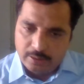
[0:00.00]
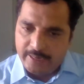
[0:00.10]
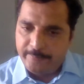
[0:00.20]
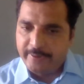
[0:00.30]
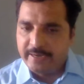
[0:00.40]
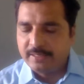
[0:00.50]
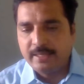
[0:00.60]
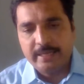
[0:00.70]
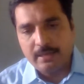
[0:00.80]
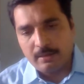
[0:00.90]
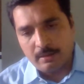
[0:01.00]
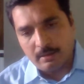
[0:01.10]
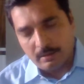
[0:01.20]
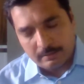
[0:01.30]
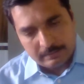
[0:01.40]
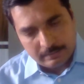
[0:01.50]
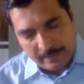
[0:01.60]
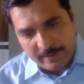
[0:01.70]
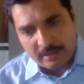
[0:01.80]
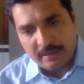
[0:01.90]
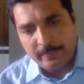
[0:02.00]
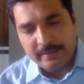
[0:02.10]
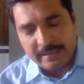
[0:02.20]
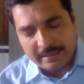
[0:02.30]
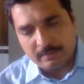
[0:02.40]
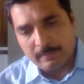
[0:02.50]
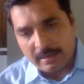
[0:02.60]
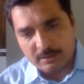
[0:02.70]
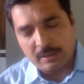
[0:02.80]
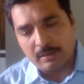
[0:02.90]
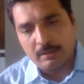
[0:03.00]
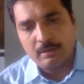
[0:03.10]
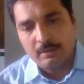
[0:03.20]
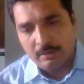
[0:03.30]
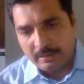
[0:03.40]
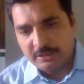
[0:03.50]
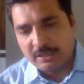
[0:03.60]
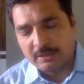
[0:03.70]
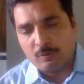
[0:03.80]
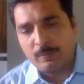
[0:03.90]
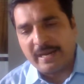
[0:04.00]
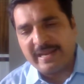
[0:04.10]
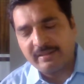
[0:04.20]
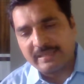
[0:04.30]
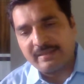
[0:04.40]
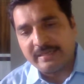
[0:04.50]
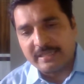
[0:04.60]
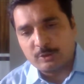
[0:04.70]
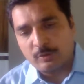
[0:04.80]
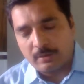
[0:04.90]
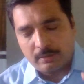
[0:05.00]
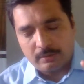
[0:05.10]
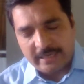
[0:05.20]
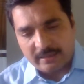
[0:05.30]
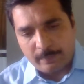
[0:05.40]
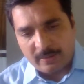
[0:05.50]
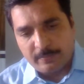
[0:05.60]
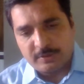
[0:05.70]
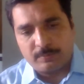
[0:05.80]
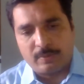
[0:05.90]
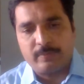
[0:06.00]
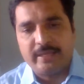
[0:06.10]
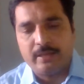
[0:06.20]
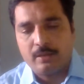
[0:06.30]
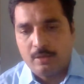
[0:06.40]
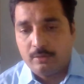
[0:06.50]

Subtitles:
If it is the MRTP, that is Maharashtra Regional Town Planning, then it has to take the permission from the